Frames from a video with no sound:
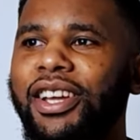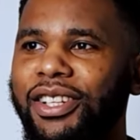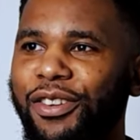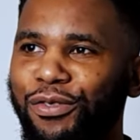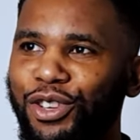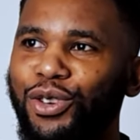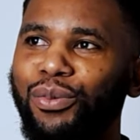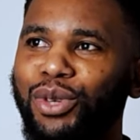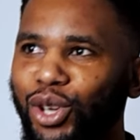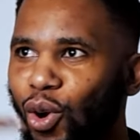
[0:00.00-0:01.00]
the video
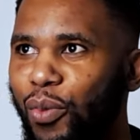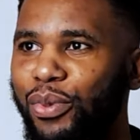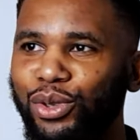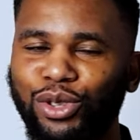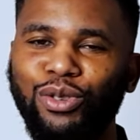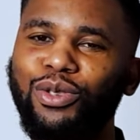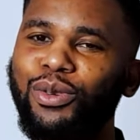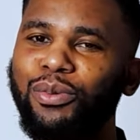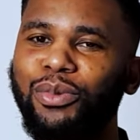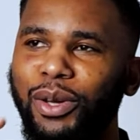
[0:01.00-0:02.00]
will be up on
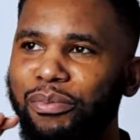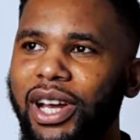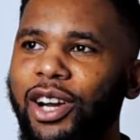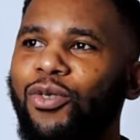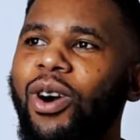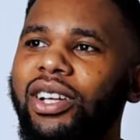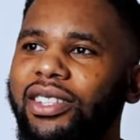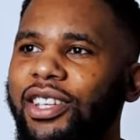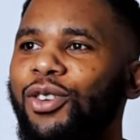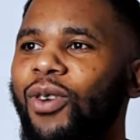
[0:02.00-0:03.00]
YouTube, a better
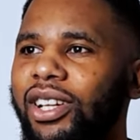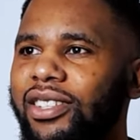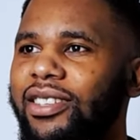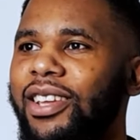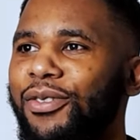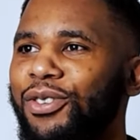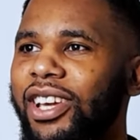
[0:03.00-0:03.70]
quality, quality sound.